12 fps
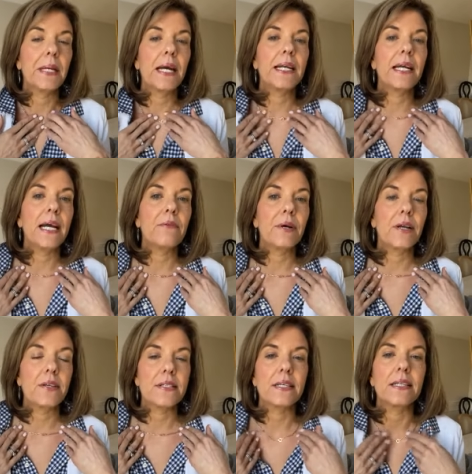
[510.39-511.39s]
But I, I wear
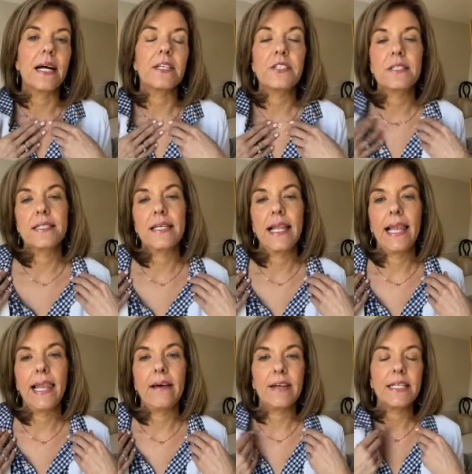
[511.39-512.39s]
this a lot just because I
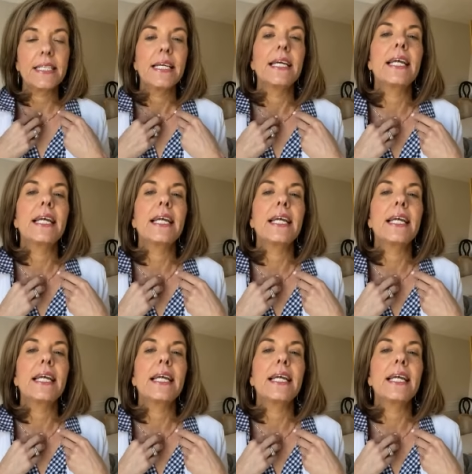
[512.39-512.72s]
love it.